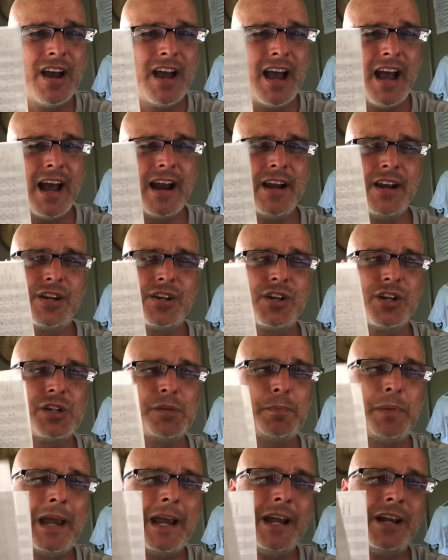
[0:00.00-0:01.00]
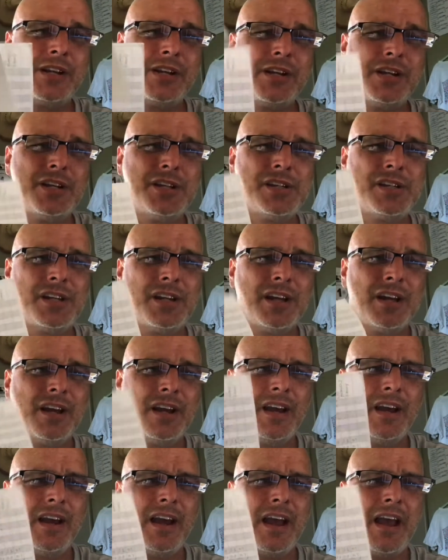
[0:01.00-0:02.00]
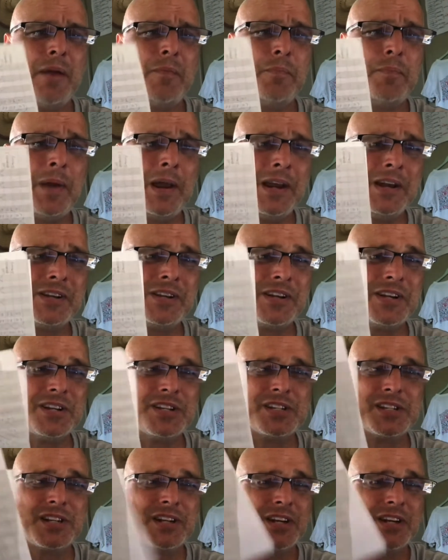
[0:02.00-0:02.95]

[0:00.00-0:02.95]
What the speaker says: and it's just pages and pages